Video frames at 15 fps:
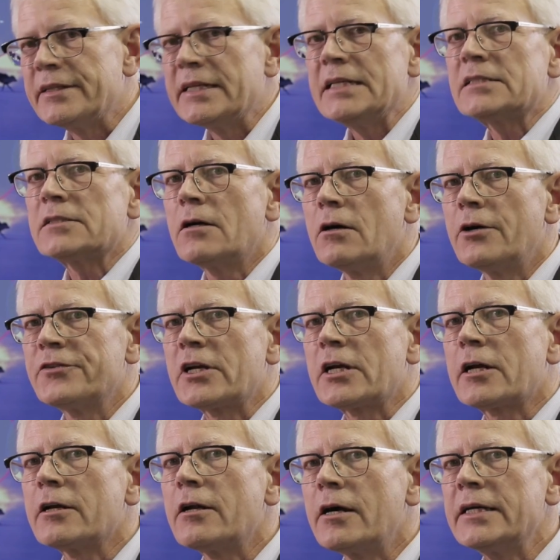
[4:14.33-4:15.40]
These are the
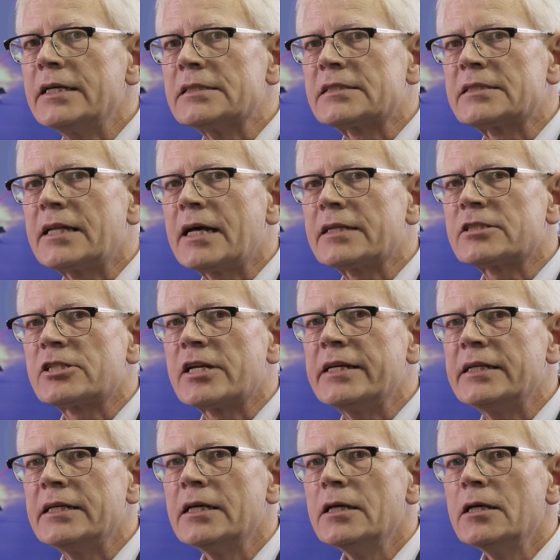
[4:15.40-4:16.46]
clients that
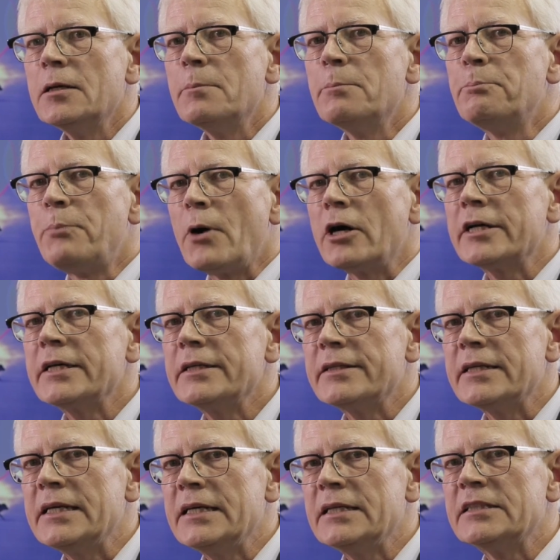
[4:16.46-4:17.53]
actually buy
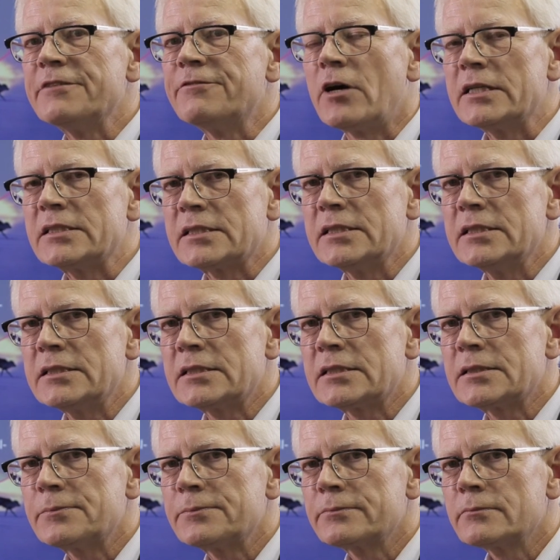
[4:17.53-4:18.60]
the
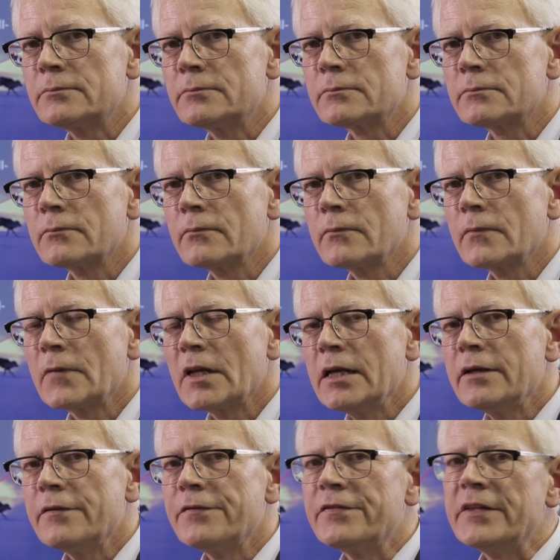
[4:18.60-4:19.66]
devices.
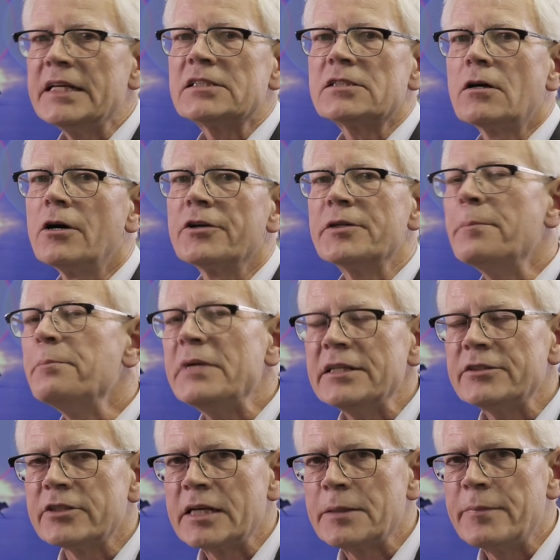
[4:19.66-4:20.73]
These are the
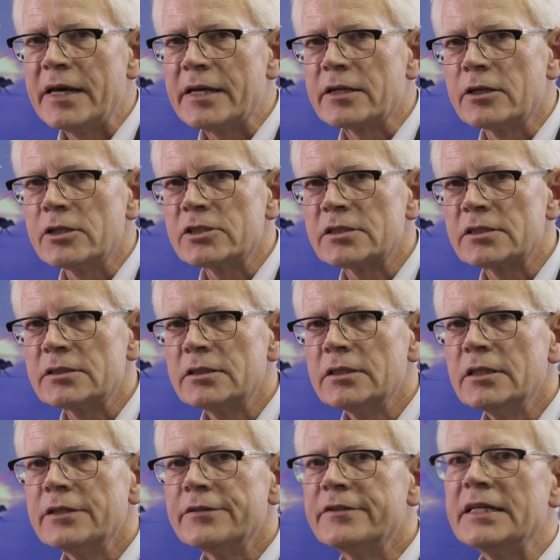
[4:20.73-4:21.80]
metering makers.
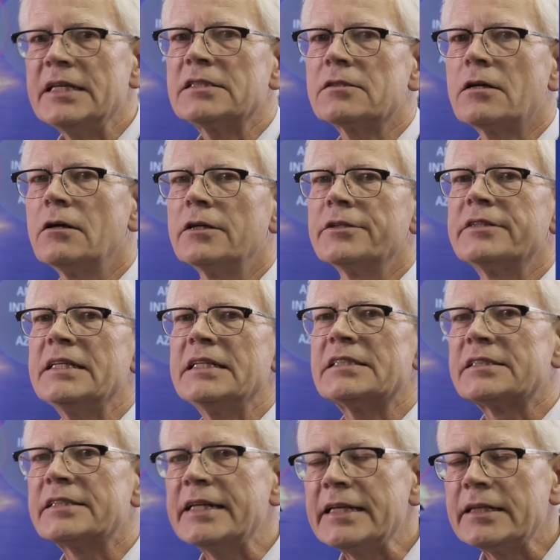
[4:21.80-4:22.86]
These are the
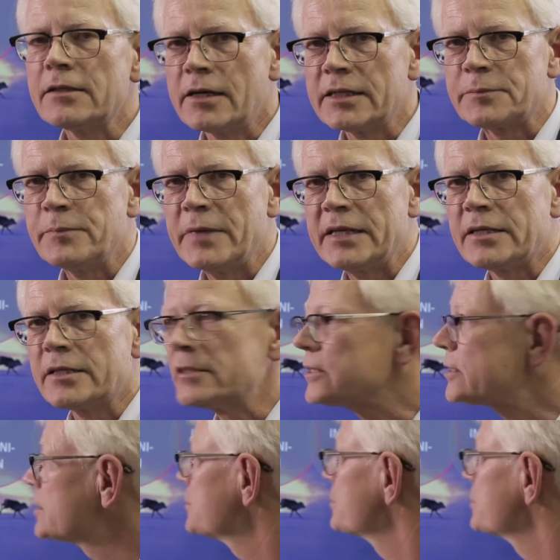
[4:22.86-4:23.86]
streetlight makers.